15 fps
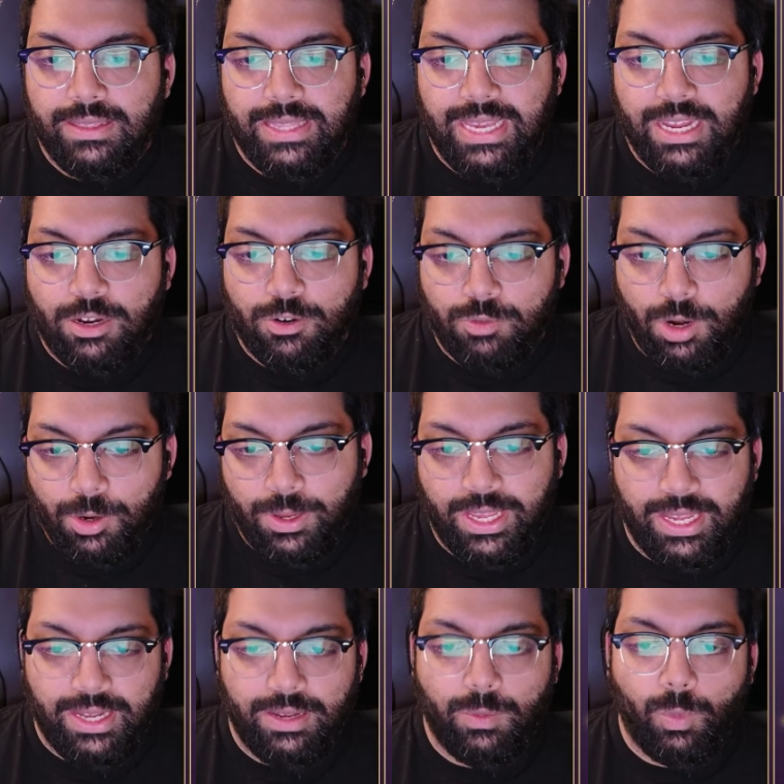The
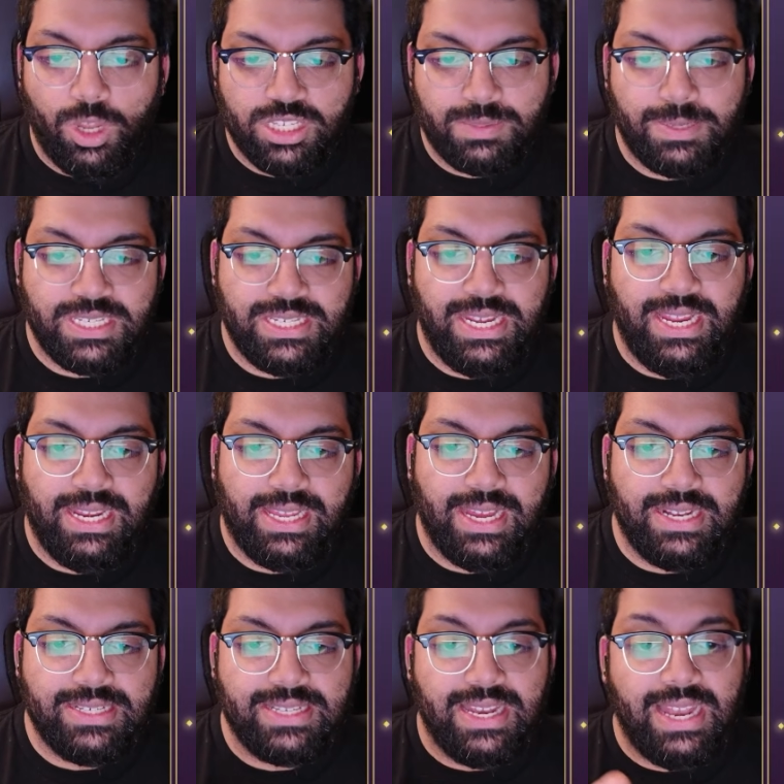Crokin, once per scene,
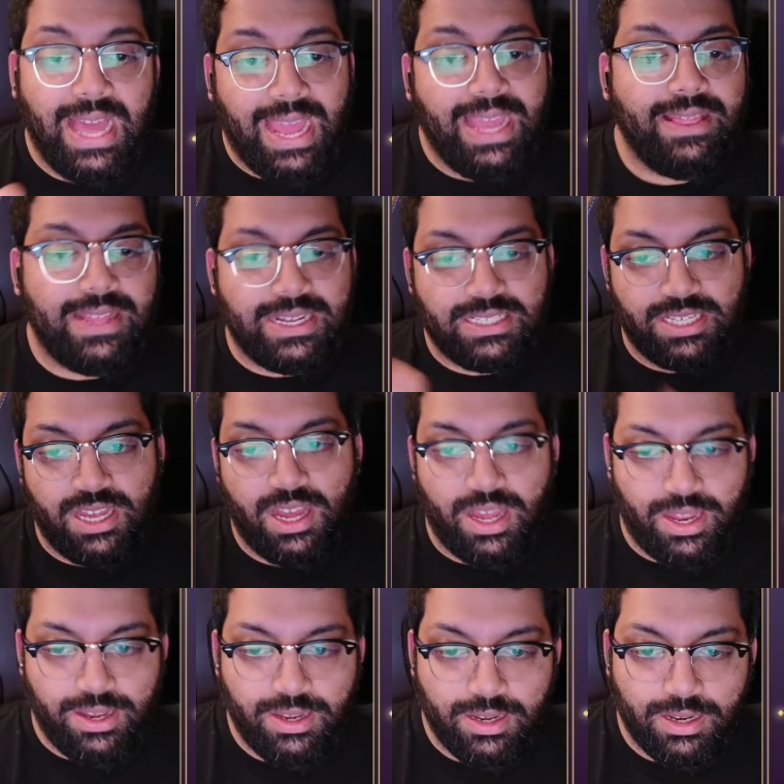can delay their
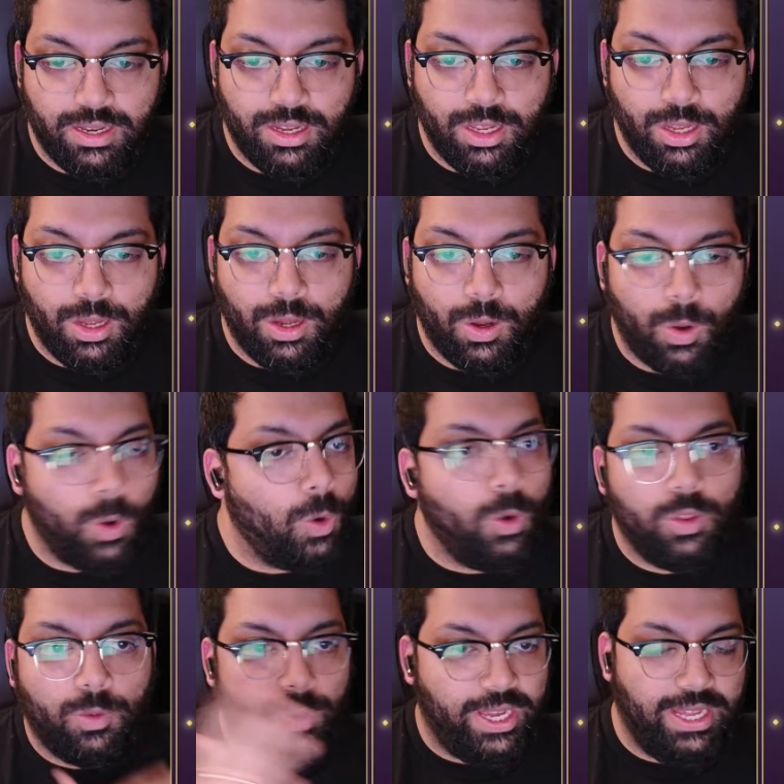turn
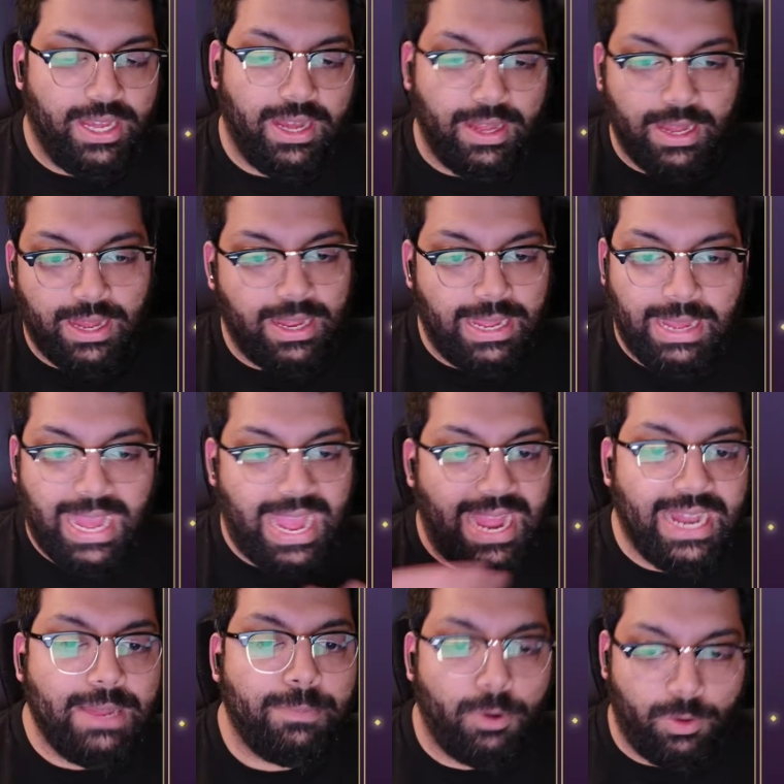all the way at
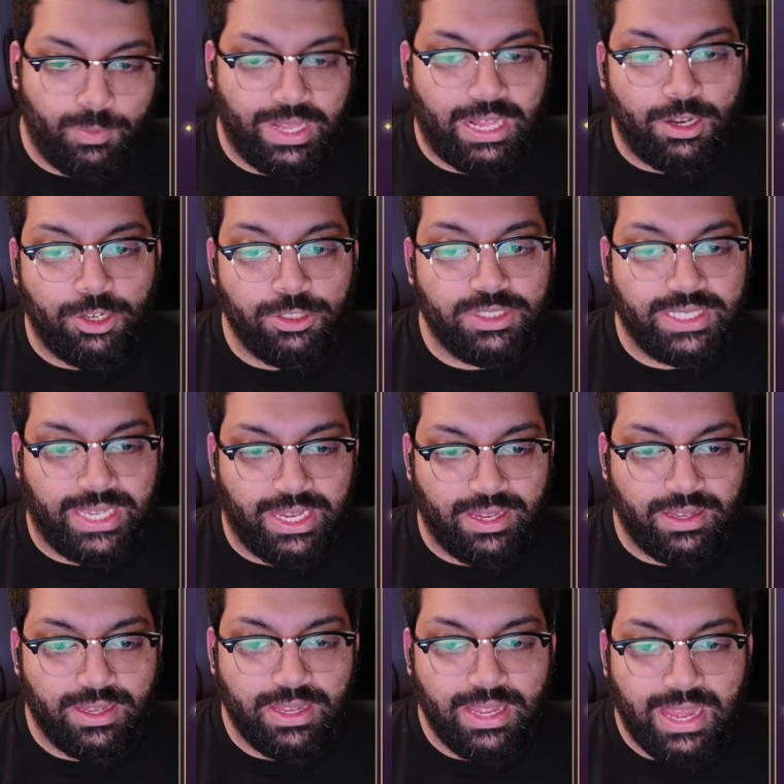any point without losing it.
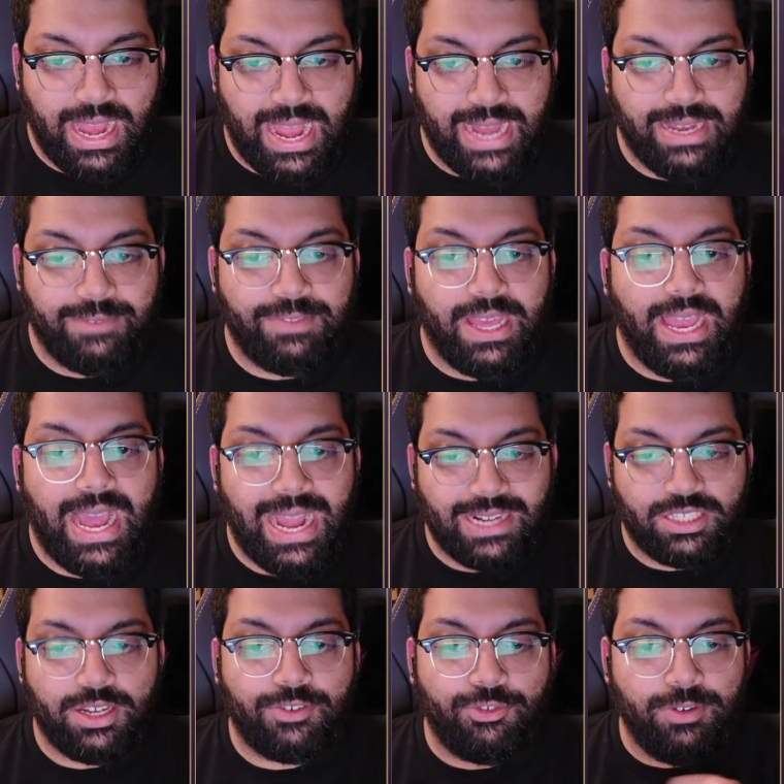And if they
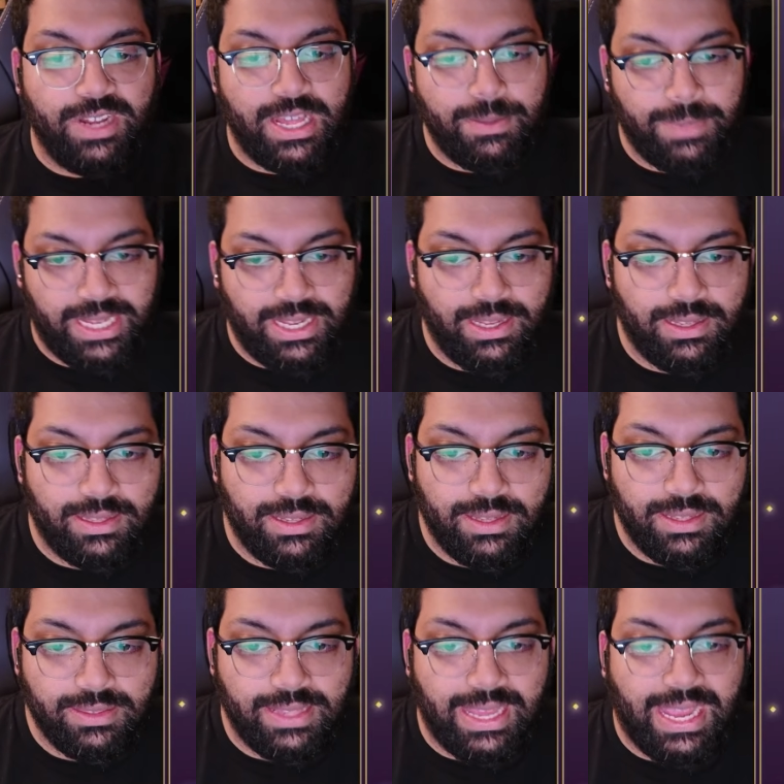act after an enemy,
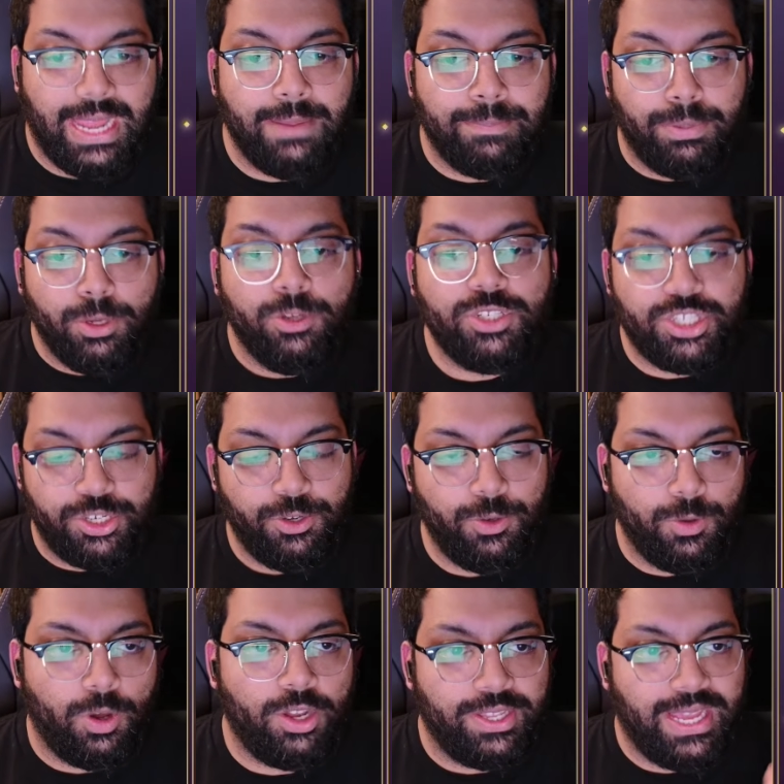they gain boon
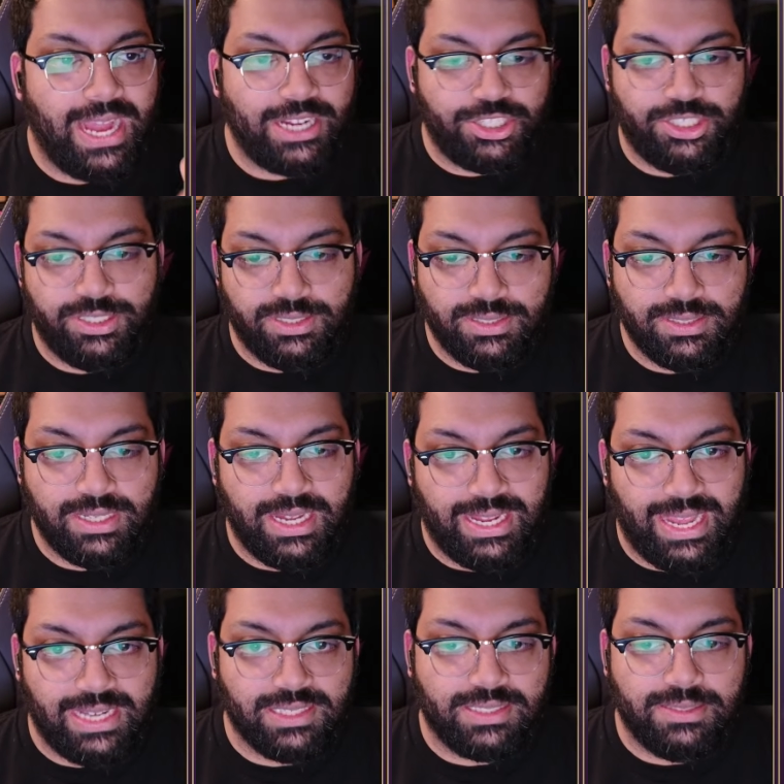2 on the action
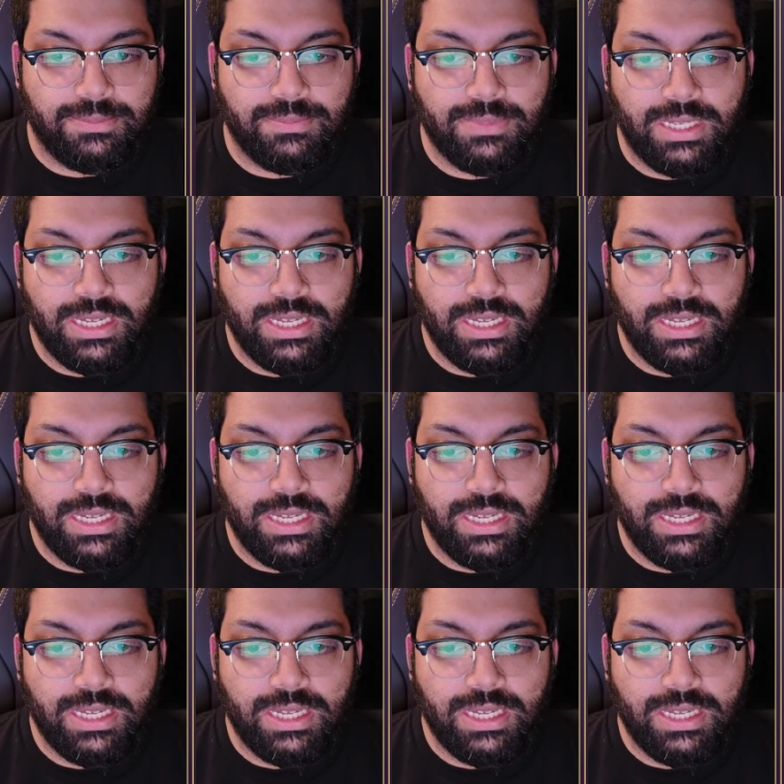against them.